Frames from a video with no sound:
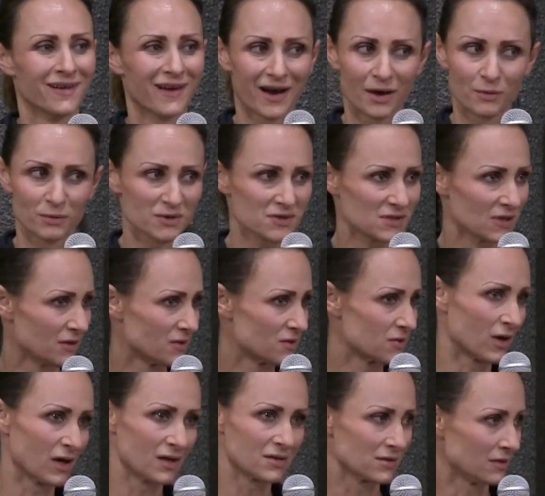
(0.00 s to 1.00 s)
I will take
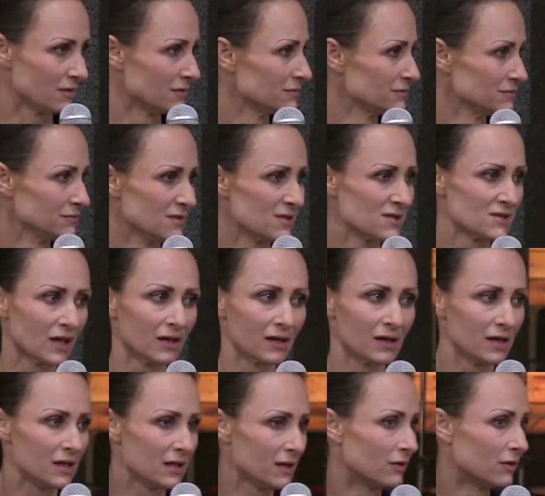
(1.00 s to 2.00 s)
traction.
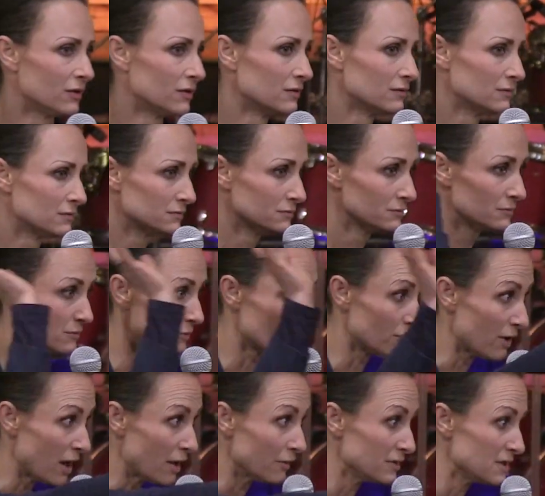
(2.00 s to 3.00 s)
Suddenly,
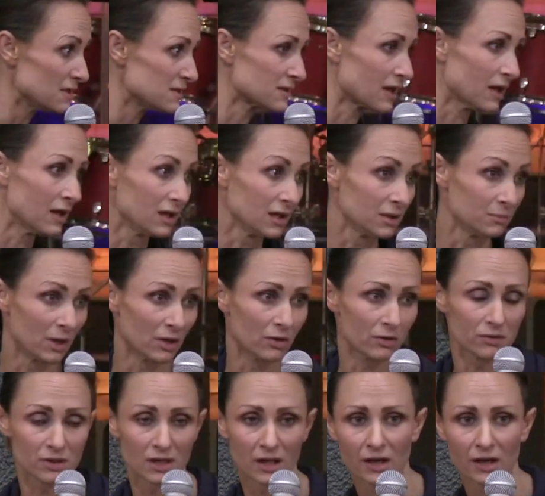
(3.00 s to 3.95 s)
ground is gained in my own